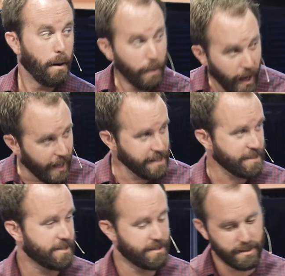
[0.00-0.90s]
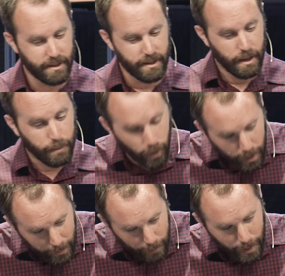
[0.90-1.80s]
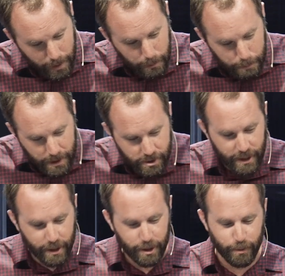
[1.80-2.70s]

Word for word: But, but what about maybe binging